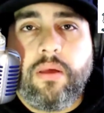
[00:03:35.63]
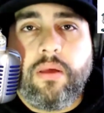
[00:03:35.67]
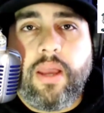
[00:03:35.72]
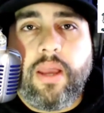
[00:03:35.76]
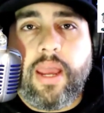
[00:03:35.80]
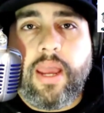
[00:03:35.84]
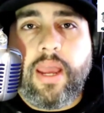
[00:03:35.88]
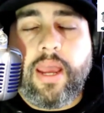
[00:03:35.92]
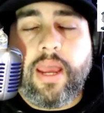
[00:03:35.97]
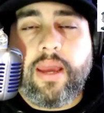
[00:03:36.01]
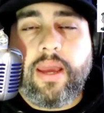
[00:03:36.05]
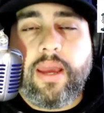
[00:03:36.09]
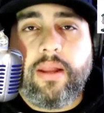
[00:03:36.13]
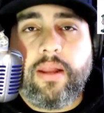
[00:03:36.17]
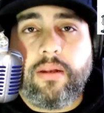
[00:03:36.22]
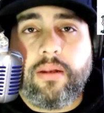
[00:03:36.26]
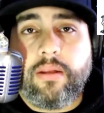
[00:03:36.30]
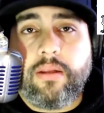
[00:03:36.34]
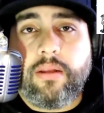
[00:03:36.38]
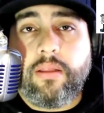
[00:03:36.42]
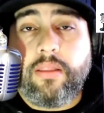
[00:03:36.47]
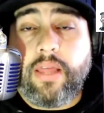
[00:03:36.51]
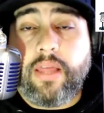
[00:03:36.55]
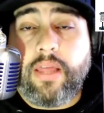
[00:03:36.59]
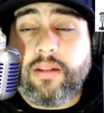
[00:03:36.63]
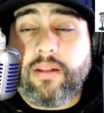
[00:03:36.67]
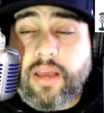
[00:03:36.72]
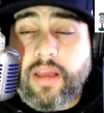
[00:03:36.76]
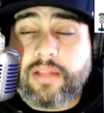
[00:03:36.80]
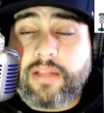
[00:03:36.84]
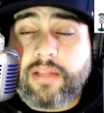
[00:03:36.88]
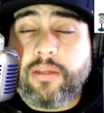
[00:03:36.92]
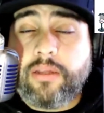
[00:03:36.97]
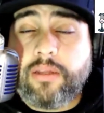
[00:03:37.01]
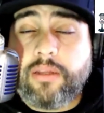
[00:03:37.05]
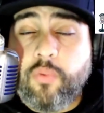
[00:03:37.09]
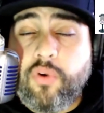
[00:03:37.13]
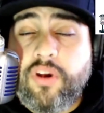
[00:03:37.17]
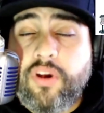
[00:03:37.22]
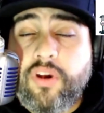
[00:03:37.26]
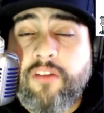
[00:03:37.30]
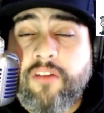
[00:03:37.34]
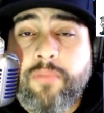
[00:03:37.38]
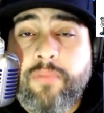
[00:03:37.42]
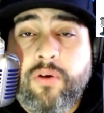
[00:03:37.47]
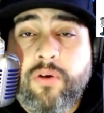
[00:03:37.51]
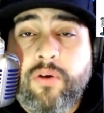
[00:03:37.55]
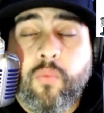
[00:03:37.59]
And they likely would have
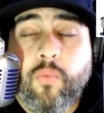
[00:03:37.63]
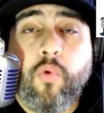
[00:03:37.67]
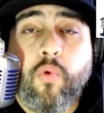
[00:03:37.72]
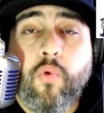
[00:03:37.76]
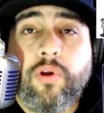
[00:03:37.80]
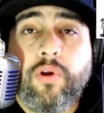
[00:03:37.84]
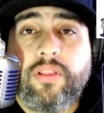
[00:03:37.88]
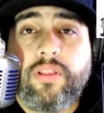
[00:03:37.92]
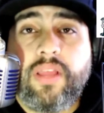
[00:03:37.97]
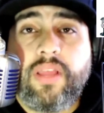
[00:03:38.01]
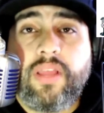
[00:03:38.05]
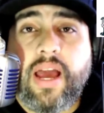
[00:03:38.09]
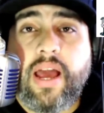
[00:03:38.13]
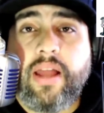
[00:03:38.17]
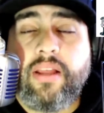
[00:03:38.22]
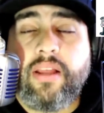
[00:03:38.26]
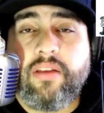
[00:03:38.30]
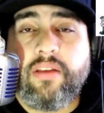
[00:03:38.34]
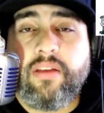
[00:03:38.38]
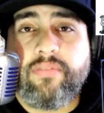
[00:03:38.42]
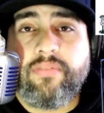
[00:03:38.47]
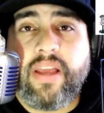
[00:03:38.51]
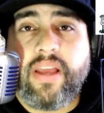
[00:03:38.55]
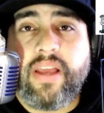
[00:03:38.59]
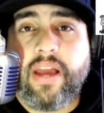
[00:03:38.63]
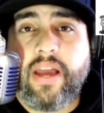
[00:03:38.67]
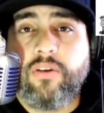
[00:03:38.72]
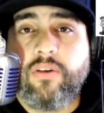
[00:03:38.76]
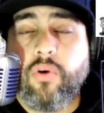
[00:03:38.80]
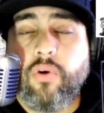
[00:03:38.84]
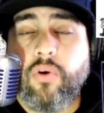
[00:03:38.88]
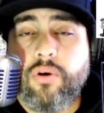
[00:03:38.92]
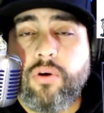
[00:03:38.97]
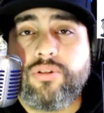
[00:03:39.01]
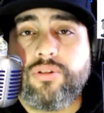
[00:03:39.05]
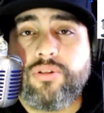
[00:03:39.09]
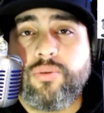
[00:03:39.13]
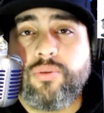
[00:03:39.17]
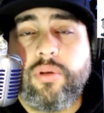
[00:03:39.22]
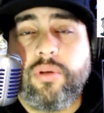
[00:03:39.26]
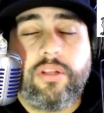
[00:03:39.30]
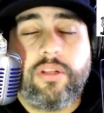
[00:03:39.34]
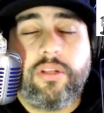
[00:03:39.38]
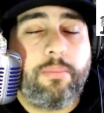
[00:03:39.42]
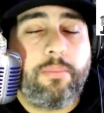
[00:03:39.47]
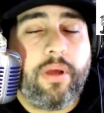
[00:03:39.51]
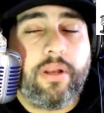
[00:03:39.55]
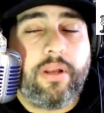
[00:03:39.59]
been awarded that if they had gone to an
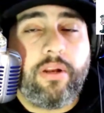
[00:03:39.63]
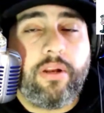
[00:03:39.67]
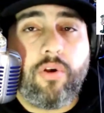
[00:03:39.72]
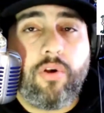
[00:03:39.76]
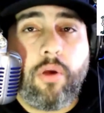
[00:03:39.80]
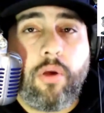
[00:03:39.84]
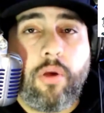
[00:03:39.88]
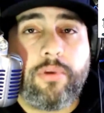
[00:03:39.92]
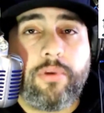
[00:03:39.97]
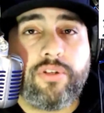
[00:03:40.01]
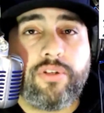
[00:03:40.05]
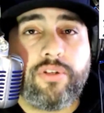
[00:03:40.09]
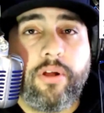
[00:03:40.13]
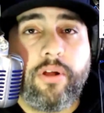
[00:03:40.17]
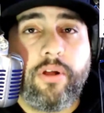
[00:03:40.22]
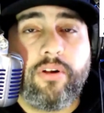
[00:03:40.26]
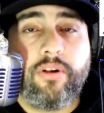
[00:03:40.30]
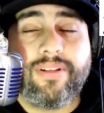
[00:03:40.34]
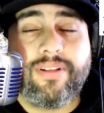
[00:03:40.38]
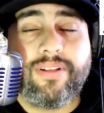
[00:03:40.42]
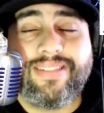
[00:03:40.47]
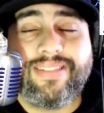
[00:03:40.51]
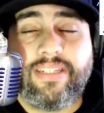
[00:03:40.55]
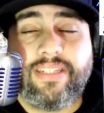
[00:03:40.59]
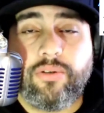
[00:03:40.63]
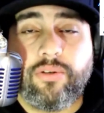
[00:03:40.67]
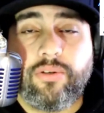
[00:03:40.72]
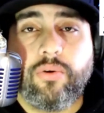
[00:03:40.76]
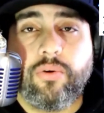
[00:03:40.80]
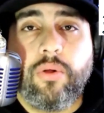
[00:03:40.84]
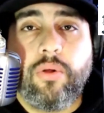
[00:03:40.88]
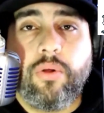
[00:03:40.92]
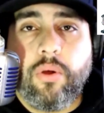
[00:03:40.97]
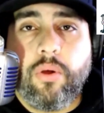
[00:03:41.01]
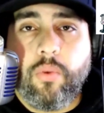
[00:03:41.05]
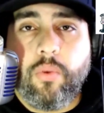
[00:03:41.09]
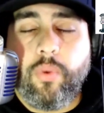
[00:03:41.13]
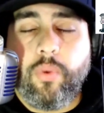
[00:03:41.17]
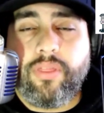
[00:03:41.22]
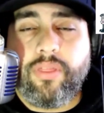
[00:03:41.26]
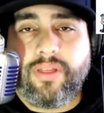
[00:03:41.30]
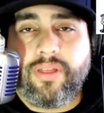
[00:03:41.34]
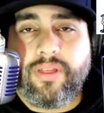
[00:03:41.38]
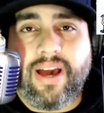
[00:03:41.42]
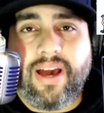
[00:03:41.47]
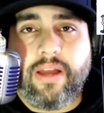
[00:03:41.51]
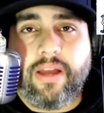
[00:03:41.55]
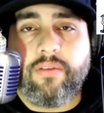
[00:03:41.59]
independent arbitrator to deal
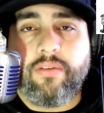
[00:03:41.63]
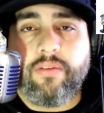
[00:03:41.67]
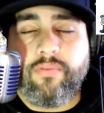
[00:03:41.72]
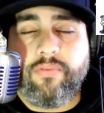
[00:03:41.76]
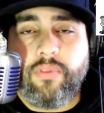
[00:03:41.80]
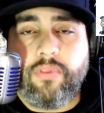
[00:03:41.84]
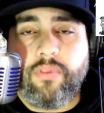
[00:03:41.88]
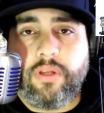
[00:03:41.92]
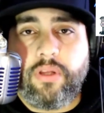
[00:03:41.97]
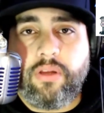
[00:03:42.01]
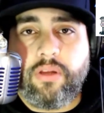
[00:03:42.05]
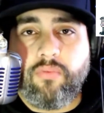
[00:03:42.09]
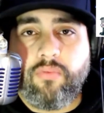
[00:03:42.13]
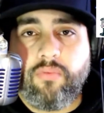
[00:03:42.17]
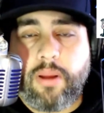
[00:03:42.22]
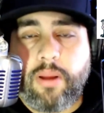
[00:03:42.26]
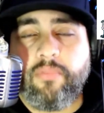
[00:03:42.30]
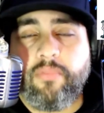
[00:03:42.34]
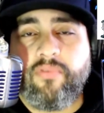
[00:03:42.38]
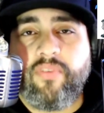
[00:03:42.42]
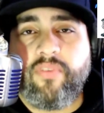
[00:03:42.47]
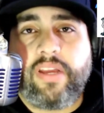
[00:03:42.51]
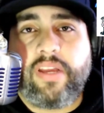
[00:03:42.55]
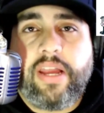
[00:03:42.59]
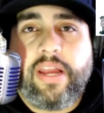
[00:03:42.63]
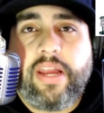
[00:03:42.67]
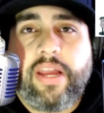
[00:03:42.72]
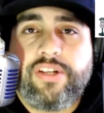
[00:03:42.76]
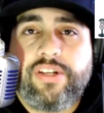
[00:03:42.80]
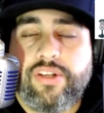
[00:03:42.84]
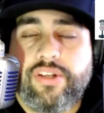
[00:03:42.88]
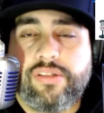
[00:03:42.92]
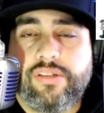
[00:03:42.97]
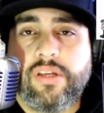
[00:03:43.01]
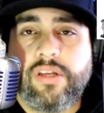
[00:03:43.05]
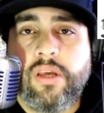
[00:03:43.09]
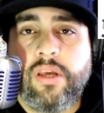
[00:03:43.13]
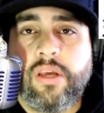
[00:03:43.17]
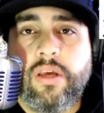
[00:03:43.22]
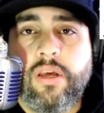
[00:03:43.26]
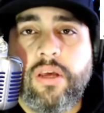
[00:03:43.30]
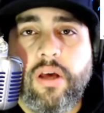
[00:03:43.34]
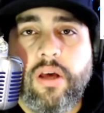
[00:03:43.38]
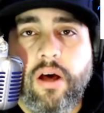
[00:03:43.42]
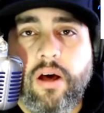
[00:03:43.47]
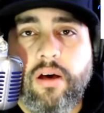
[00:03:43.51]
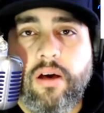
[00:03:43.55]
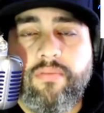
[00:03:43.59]
with kind of the ramifications
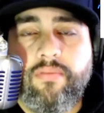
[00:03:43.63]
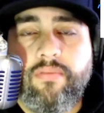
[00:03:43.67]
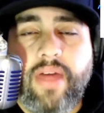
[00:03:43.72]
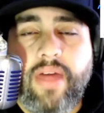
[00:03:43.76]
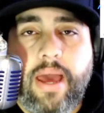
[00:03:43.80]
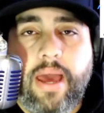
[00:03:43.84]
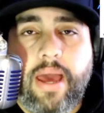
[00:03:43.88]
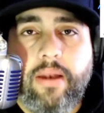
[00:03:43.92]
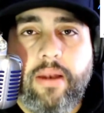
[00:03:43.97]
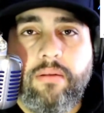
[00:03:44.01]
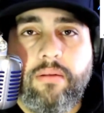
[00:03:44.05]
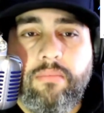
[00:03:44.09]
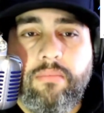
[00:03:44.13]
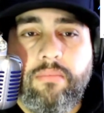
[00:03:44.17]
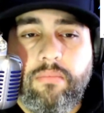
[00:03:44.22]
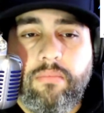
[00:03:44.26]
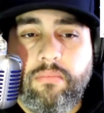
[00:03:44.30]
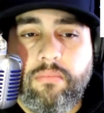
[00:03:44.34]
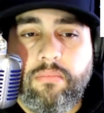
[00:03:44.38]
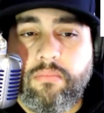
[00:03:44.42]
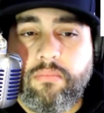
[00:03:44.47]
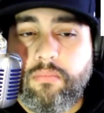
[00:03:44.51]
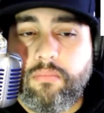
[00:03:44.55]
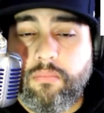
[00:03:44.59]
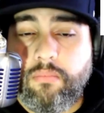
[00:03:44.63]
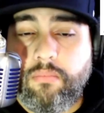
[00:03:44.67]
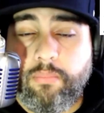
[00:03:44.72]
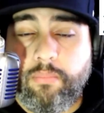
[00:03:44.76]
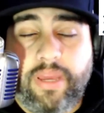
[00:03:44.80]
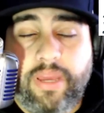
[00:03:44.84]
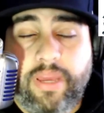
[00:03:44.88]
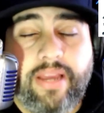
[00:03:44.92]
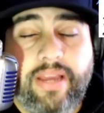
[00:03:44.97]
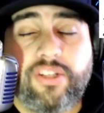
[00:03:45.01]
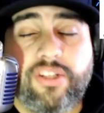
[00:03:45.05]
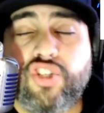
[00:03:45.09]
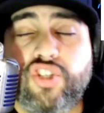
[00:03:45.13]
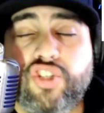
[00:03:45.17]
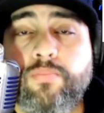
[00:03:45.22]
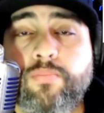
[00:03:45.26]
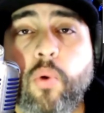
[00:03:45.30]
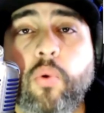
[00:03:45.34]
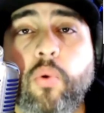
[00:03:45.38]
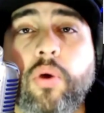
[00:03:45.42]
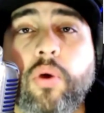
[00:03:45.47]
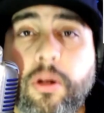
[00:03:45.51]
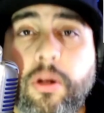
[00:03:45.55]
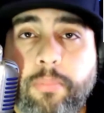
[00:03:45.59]
of that being
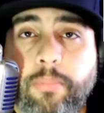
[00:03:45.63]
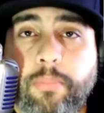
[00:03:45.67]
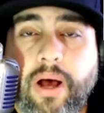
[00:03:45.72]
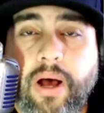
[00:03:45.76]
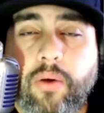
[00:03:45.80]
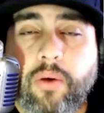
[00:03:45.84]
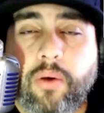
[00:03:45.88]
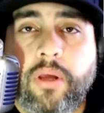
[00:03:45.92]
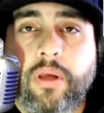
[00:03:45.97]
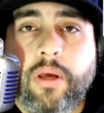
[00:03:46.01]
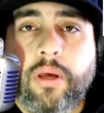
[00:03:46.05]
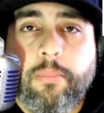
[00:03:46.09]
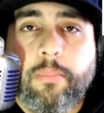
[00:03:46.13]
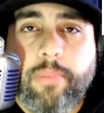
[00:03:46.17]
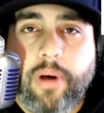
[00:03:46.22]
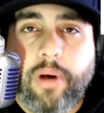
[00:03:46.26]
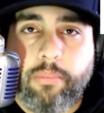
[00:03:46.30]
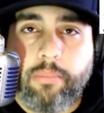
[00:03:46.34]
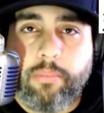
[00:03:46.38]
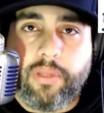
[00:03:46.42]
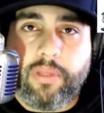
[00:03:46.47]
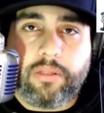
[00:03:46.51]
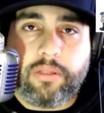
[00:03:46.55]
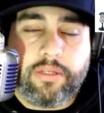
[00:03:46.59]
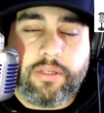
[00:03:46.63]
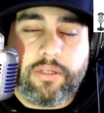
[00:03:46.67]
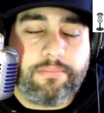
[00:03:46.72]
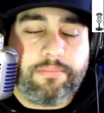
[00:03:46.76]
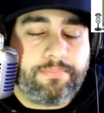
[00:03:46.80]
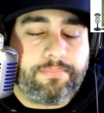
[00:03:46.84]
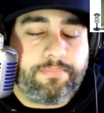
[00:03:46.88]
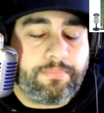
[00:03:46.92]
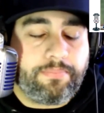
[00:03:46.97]
spoken about publicly.